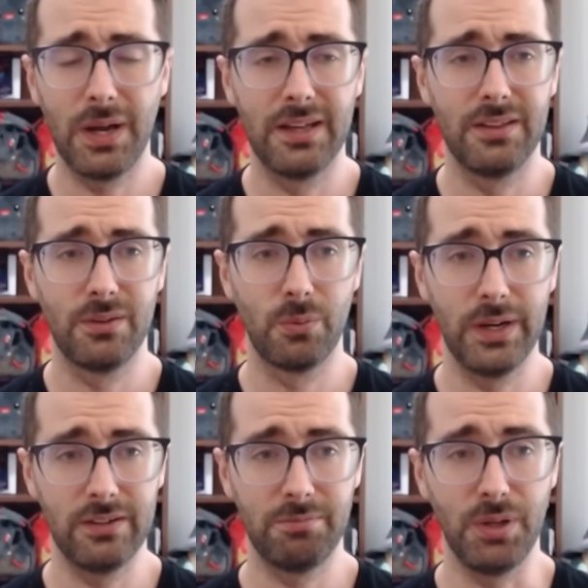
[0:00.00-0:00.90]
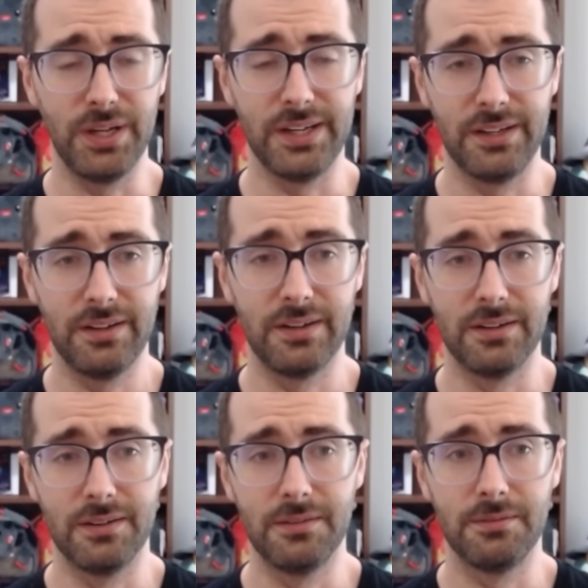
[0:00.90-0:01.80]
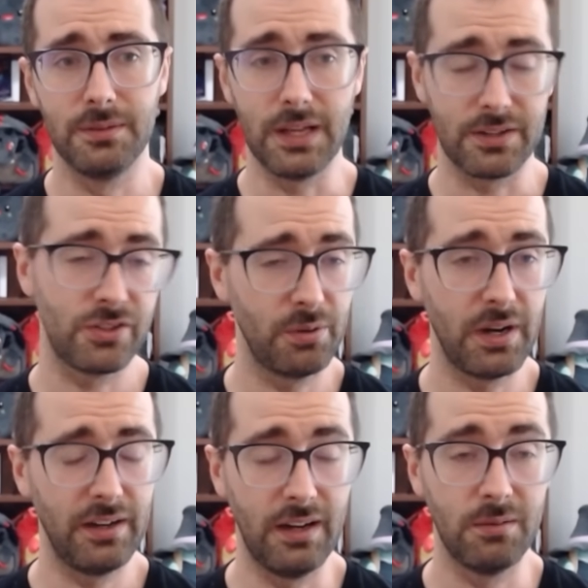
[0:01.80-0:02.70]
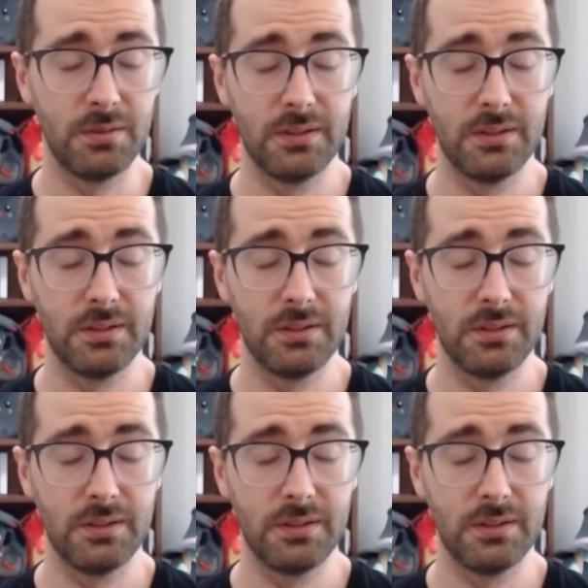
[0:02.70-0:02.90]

and the rate of play of Legacy right now.